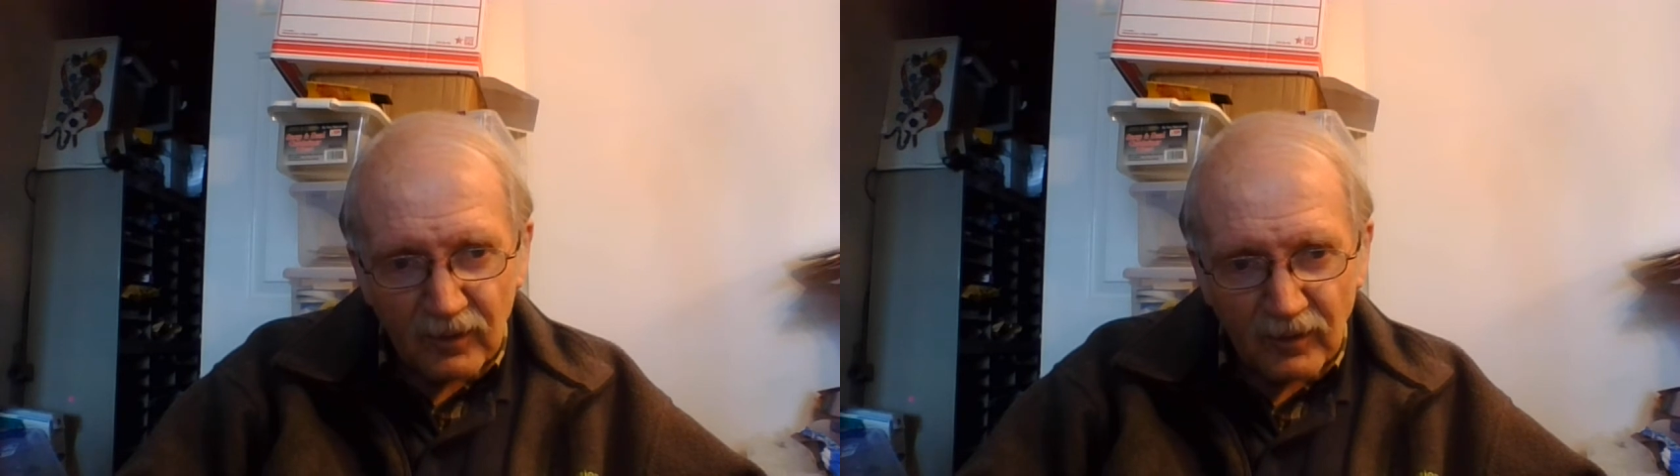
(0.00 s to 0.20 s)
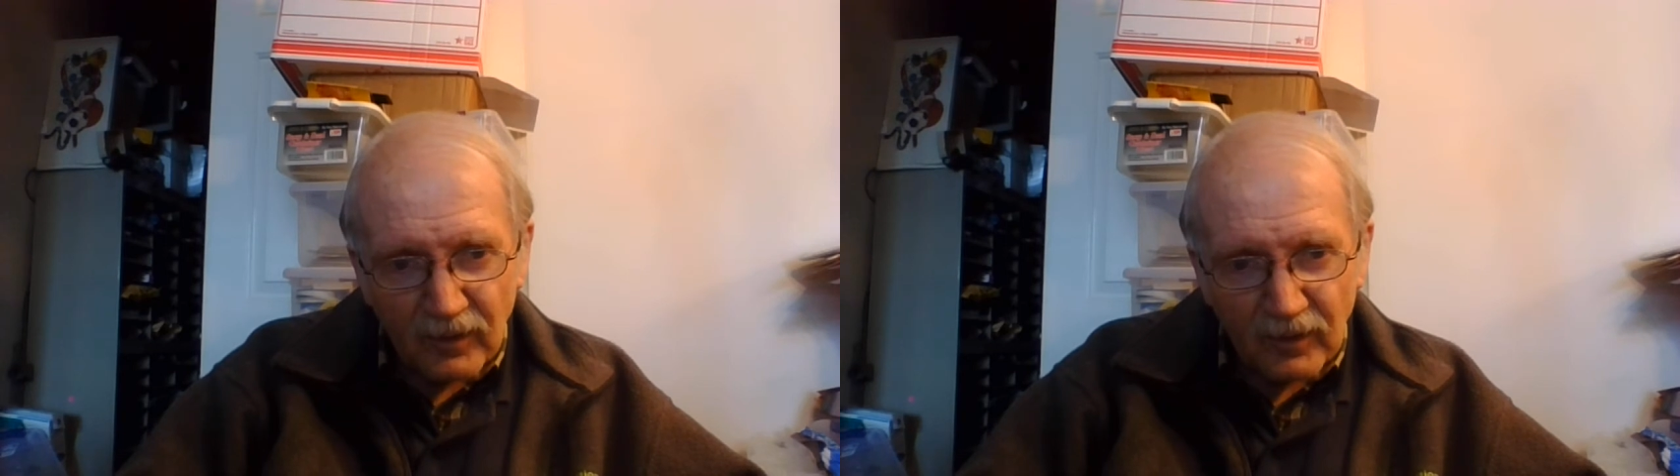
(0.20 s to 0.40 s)

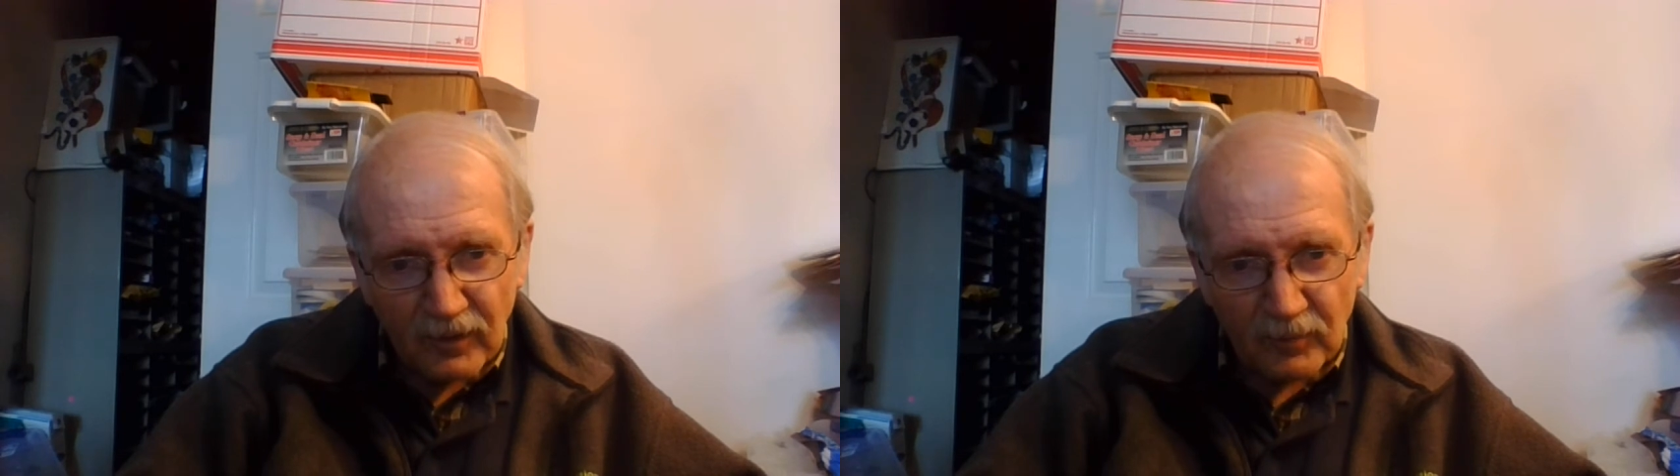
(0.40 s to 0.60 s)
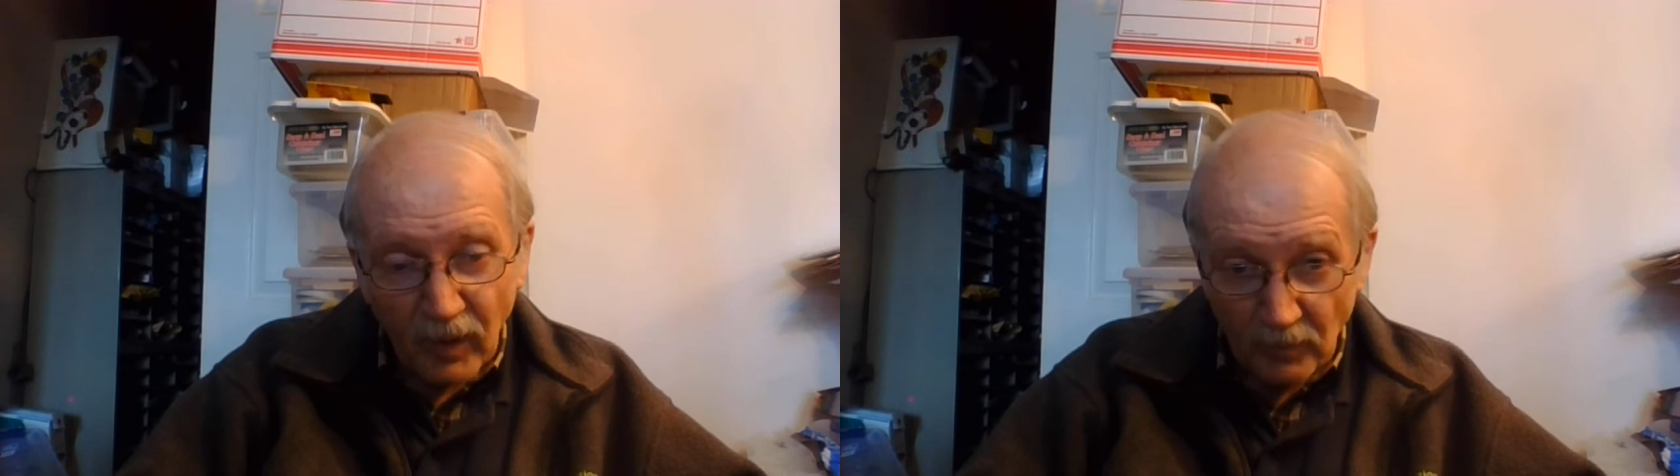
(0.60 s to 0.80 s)

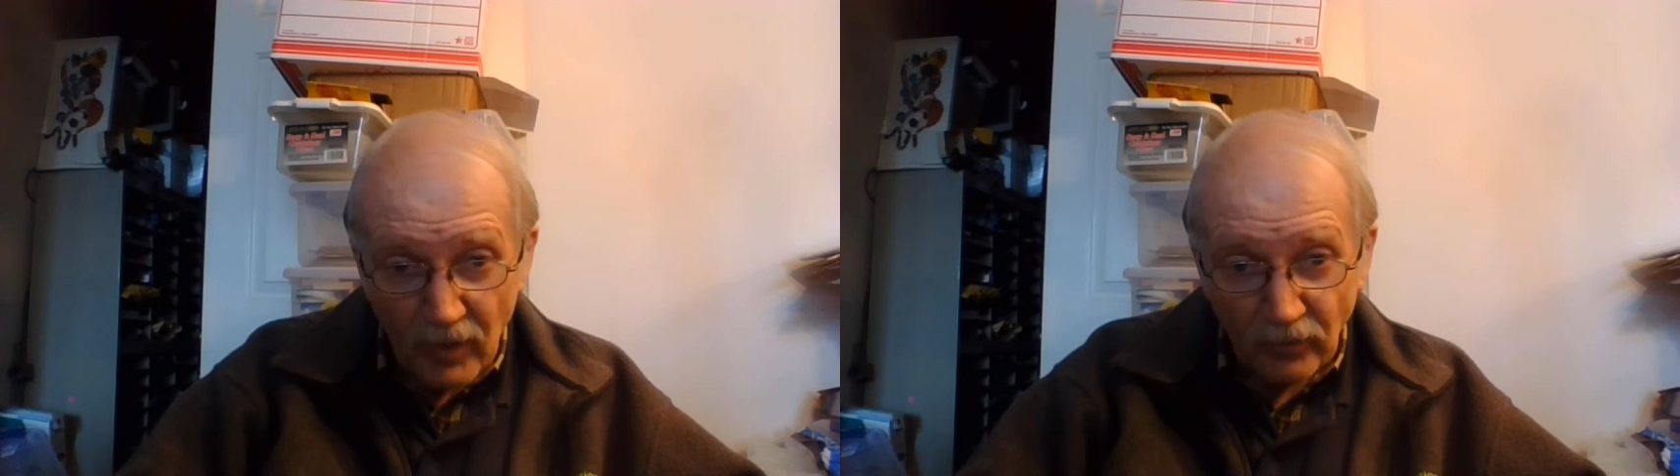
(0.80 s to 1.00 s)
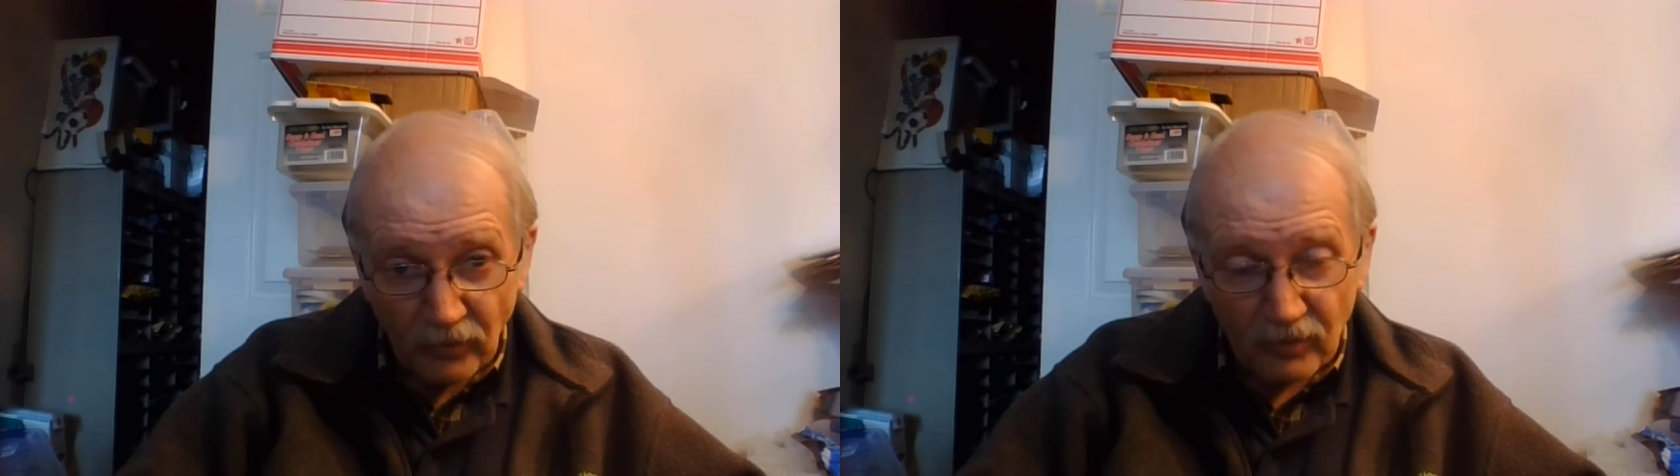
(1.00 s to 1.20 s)
my
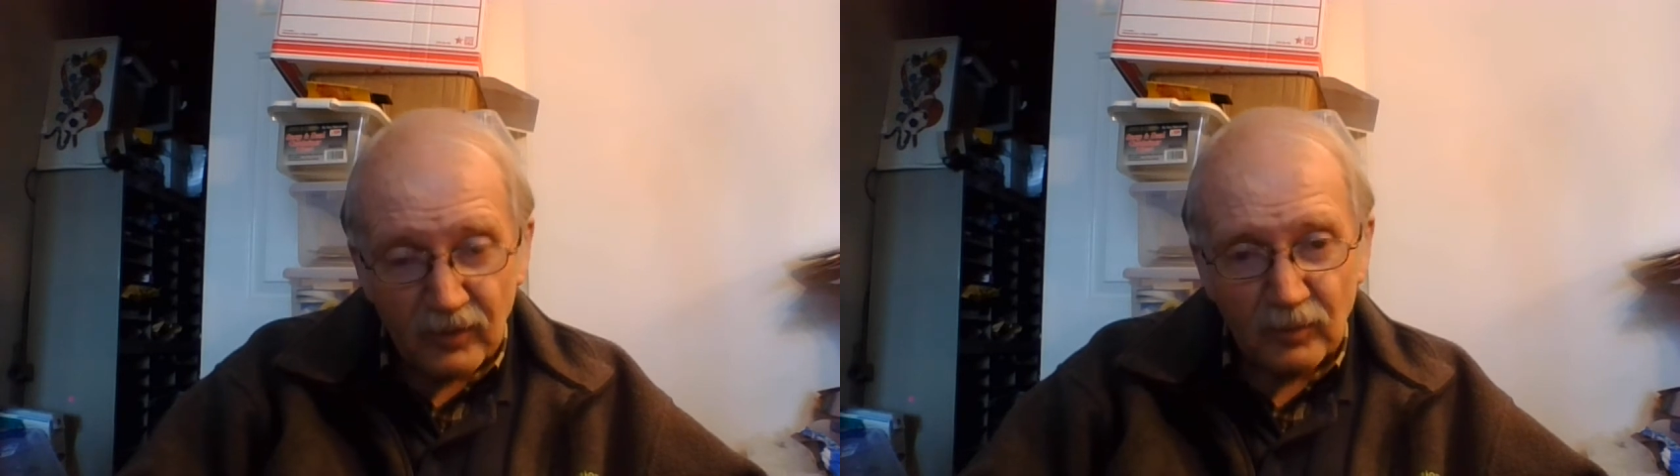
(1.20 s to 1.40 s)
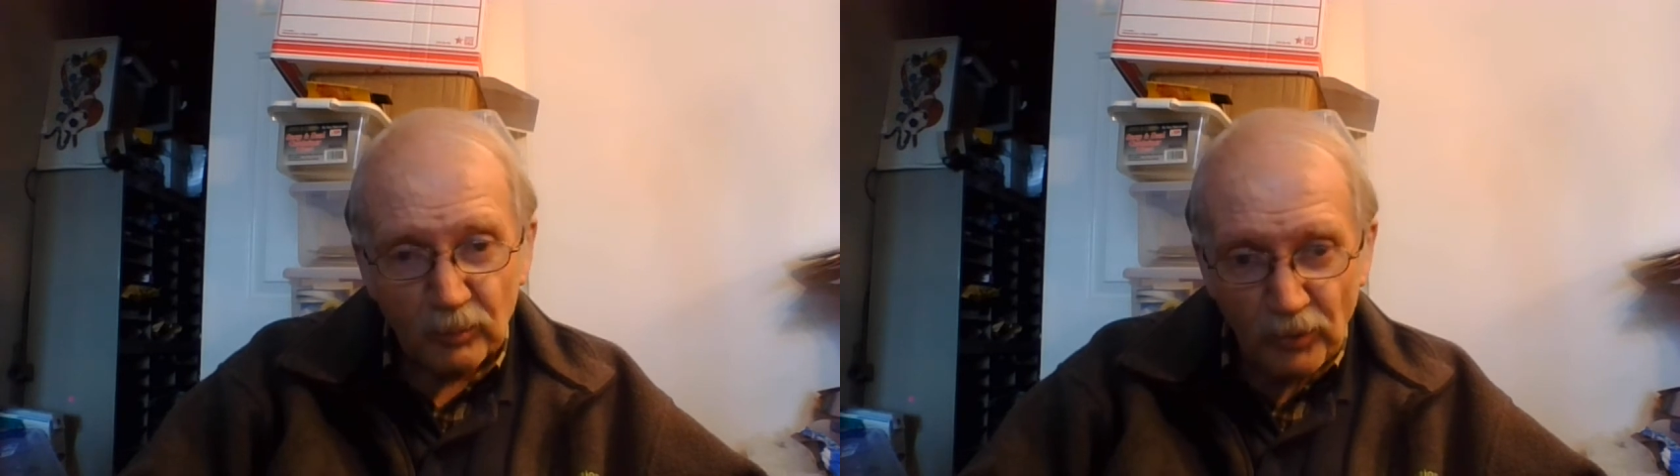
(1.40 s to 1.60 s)
mother
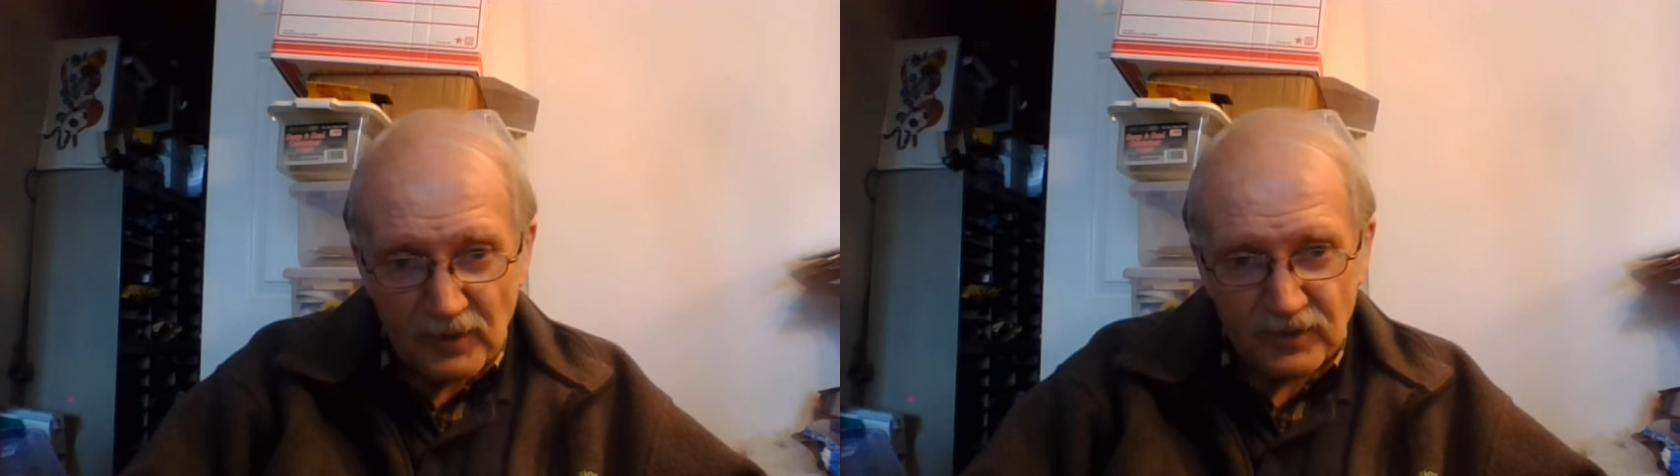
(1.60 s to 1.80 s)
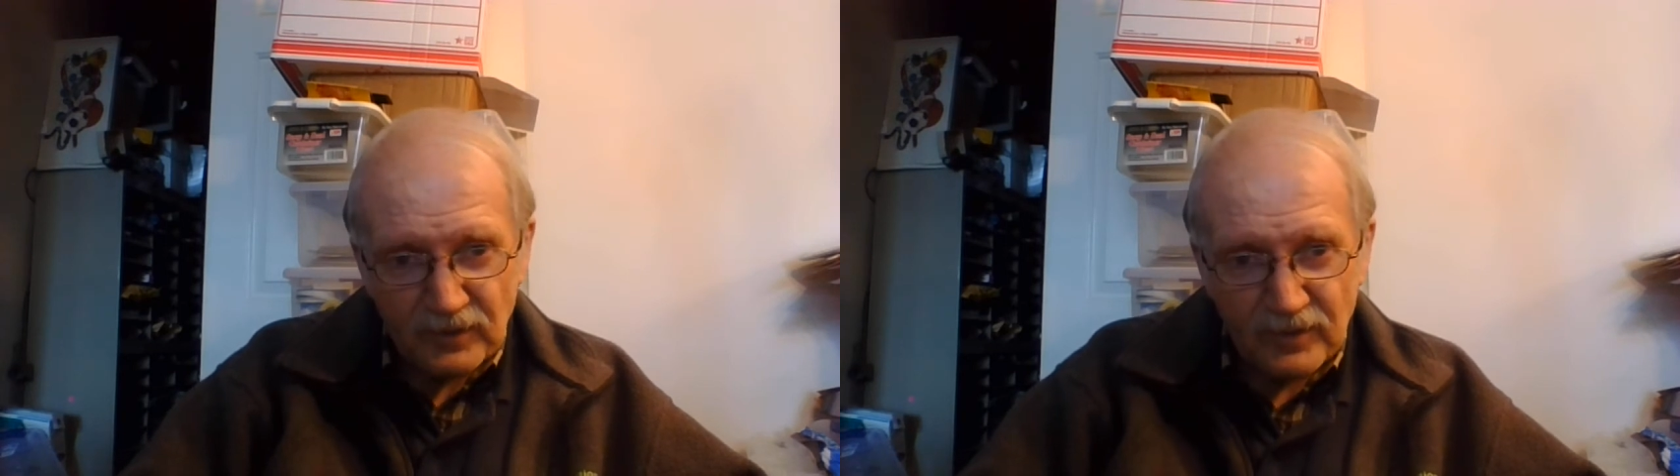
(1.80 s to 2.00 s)

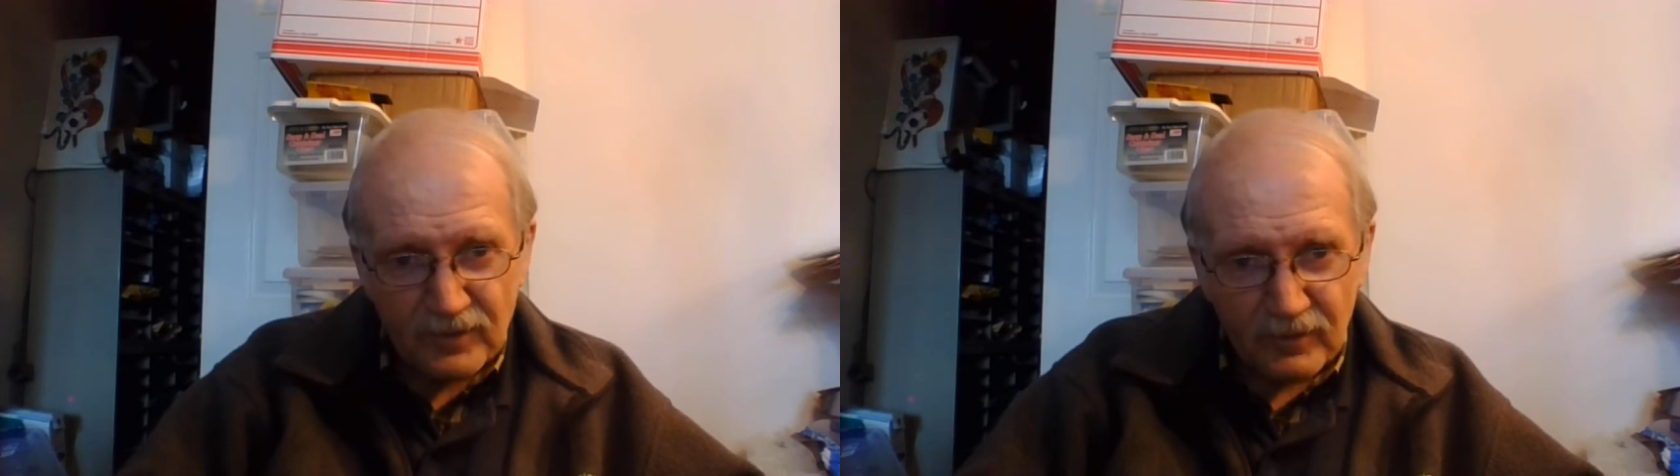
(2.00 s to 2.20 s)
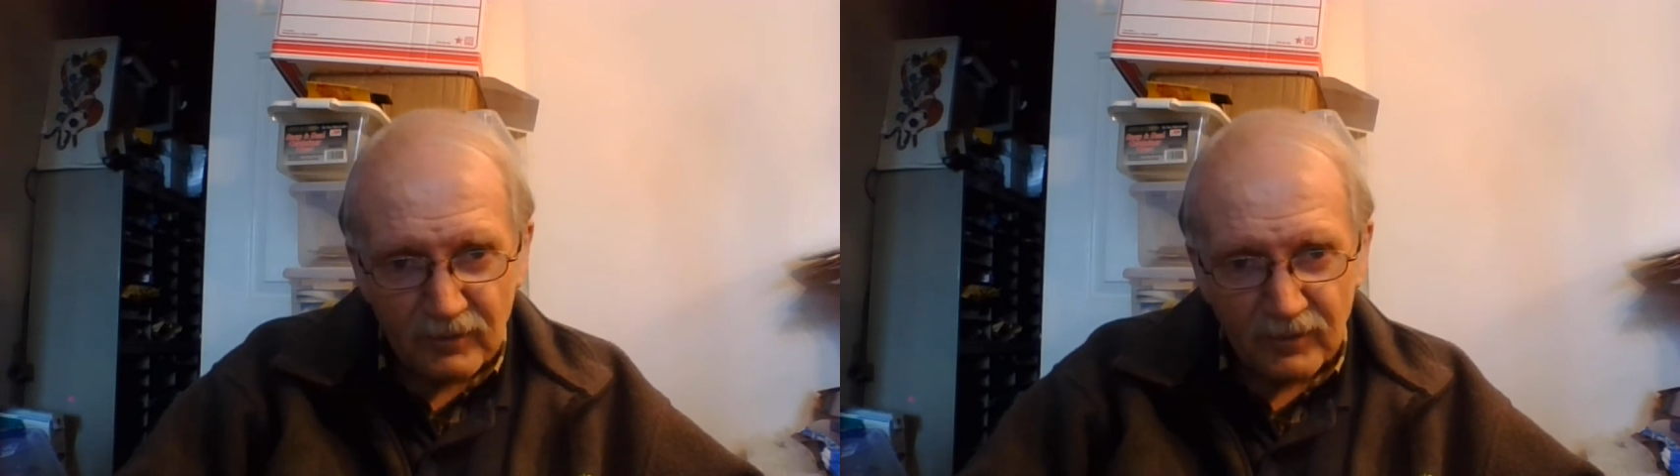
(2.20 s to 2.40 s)

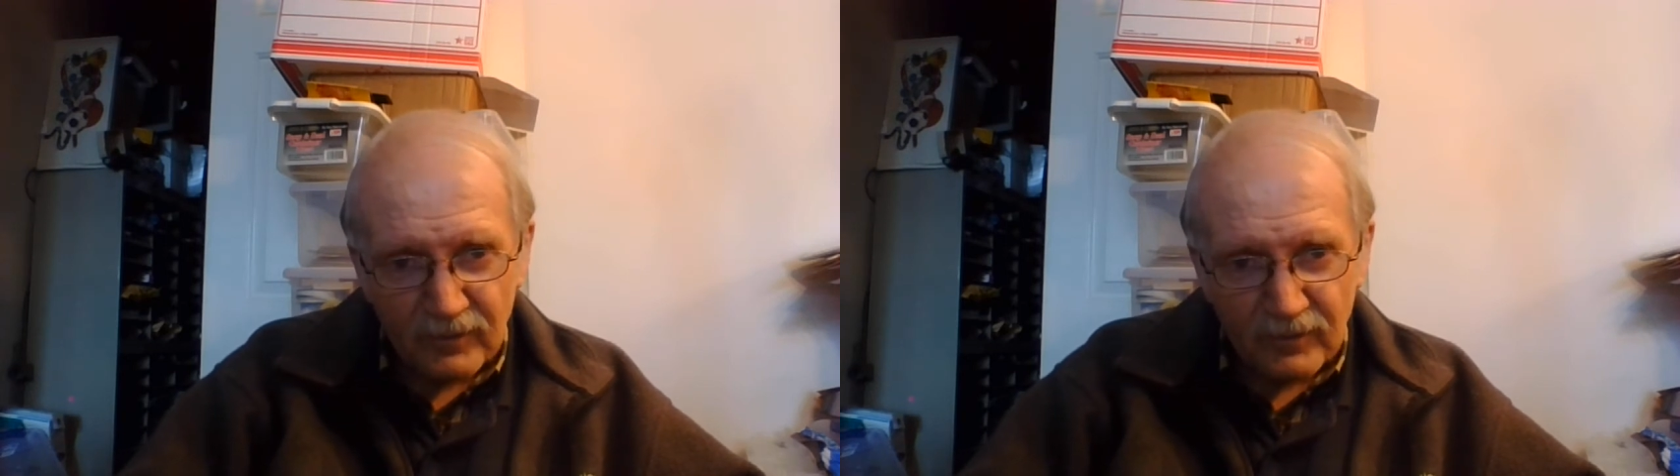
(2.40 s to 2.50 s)
presents.